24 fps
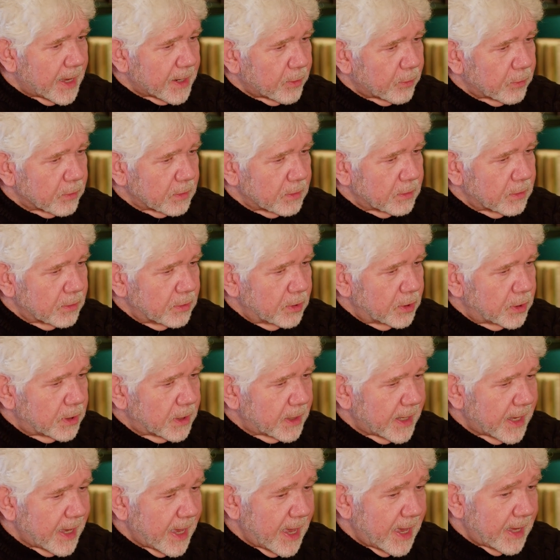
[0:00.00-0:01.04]
don't
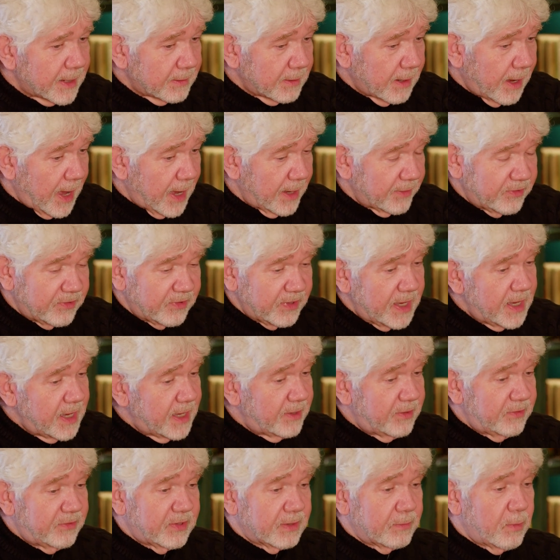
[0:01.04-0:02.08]
look at, I see
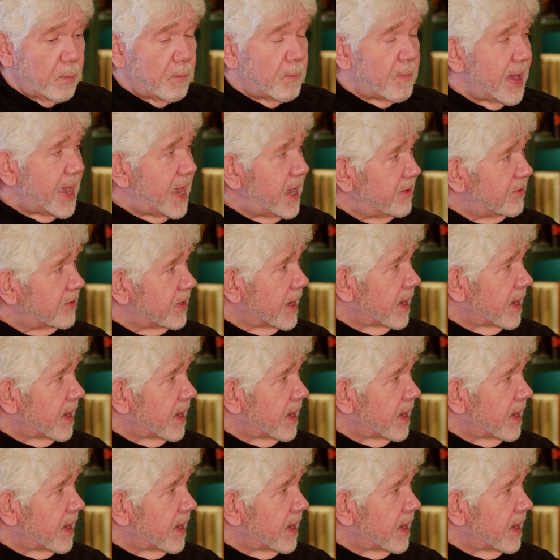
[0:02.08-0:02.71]
some amazing